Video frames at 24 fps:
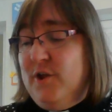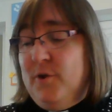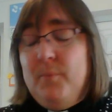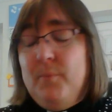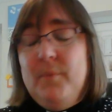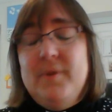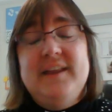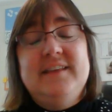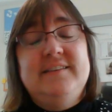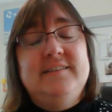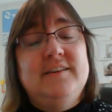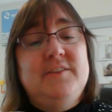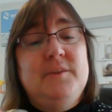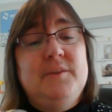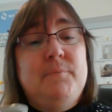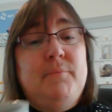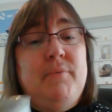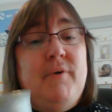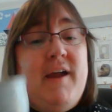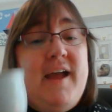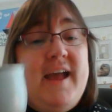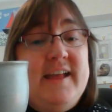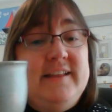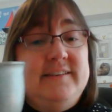When he took the
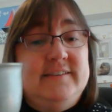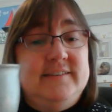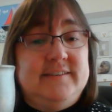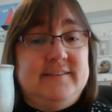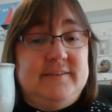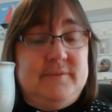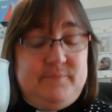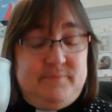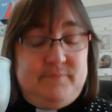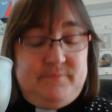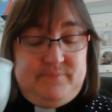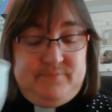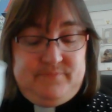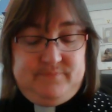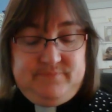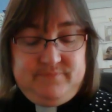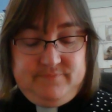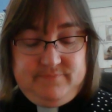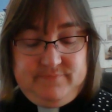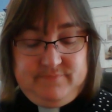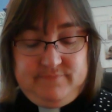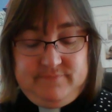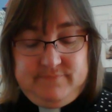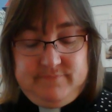bread
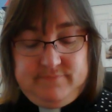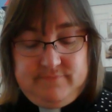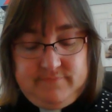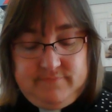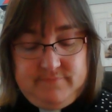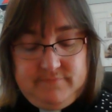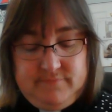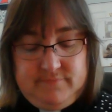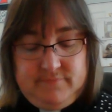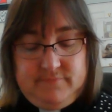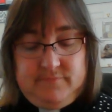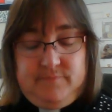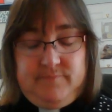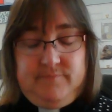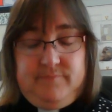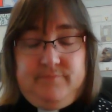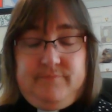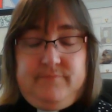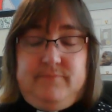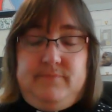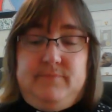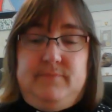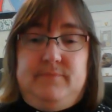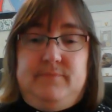
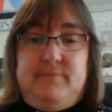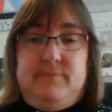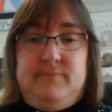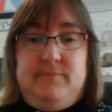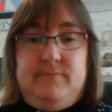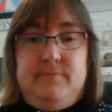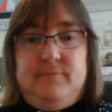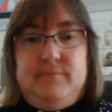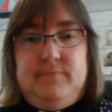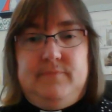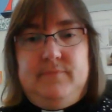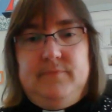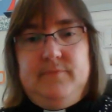and